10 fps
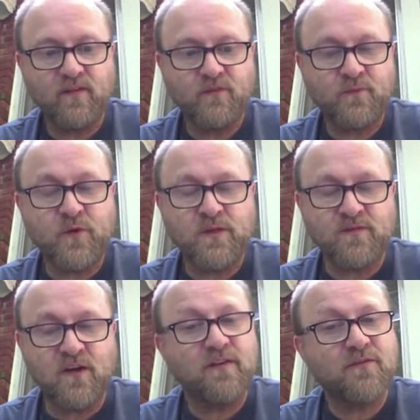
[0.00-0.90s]
First of
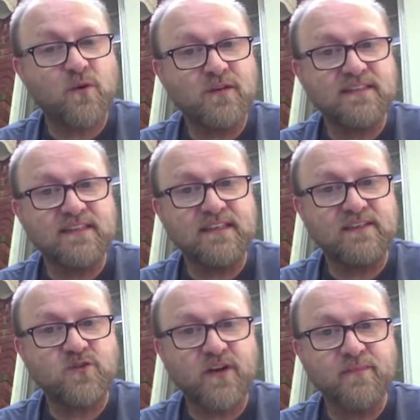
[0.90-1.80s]
all, of course, they
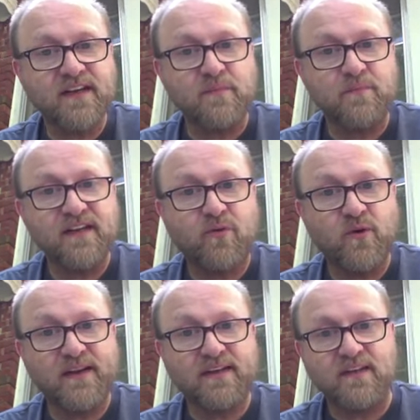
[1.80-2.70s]
try to make a big
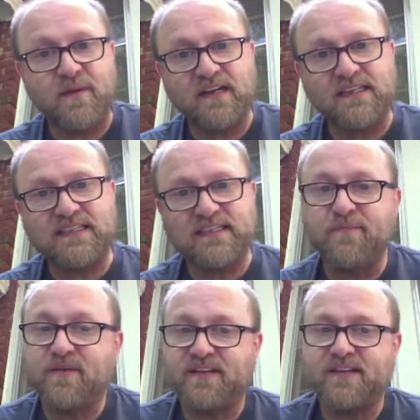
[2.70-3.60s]
point about
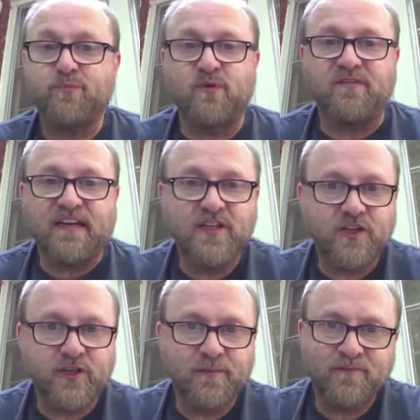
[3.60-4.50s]
sleep
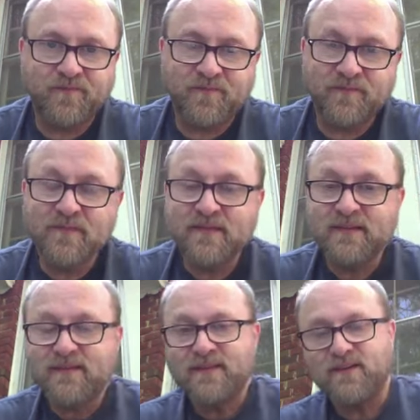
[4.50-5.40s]
deprivation.
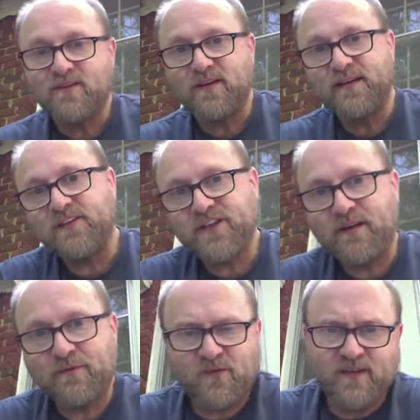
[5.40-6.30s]
Right, in
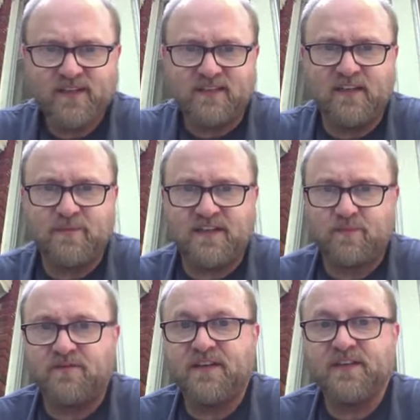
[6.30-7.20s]
Chapter 3, sleep
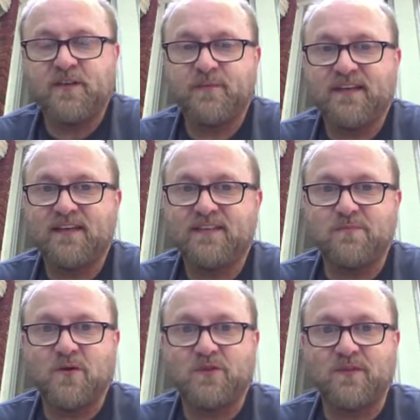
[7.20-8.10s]
deprivation, because
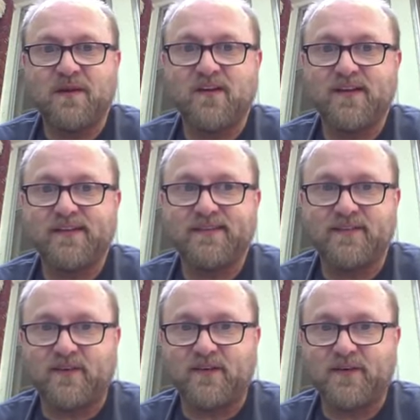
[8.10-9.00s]
most Americans
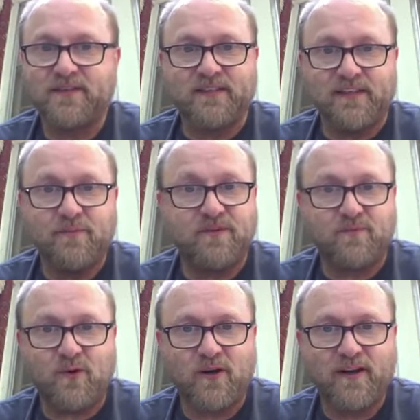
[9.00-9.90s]
are sleep
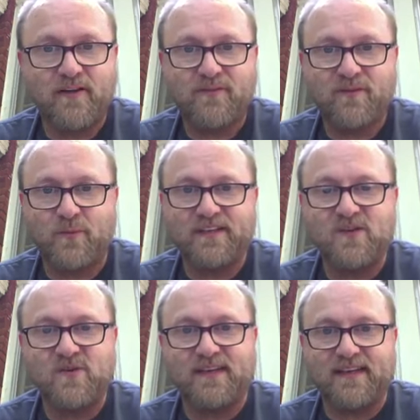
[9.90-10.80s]
deprived. We
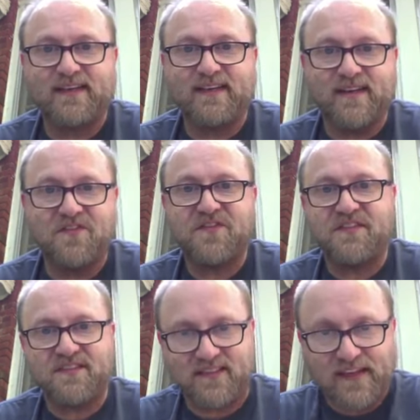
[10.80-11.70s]
don't get enough
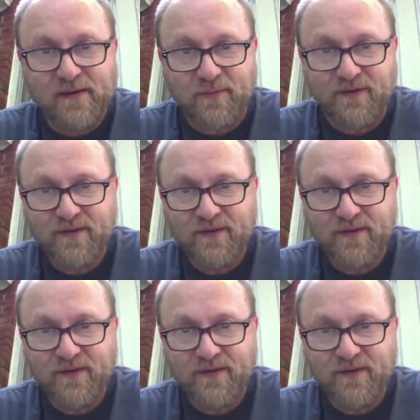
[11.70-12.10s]
sleep.